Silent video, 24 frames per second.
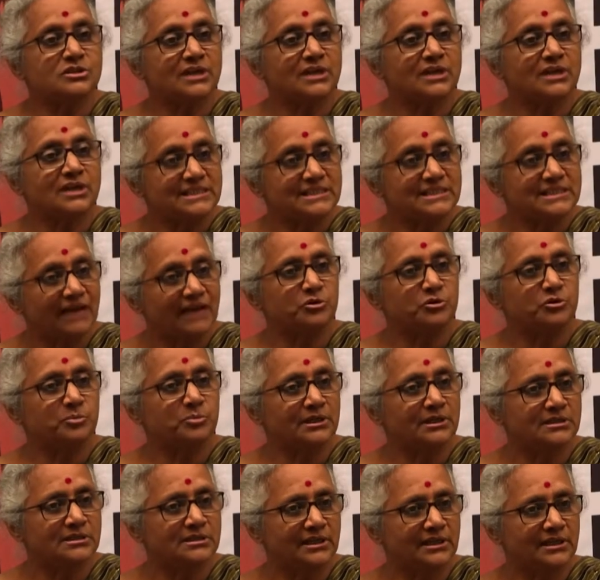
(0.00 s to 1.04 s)
I mean, they have
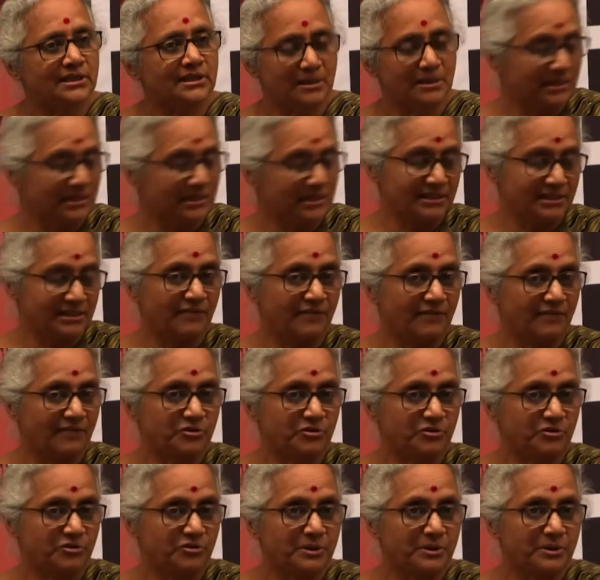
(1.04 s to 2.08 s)
to be
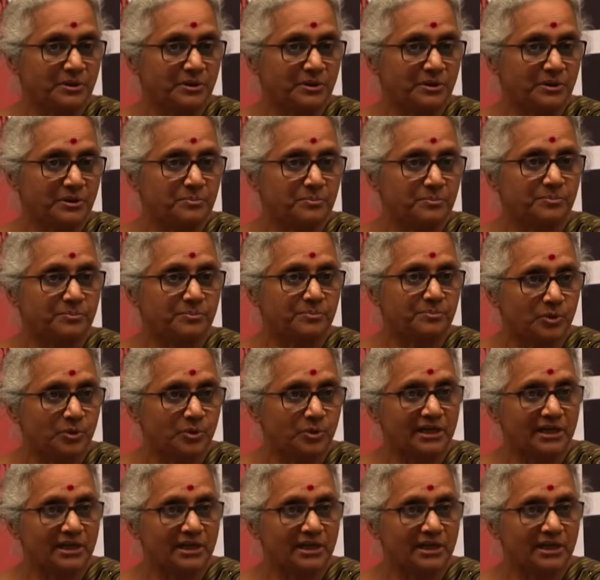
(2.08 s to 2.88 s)
protected by the state.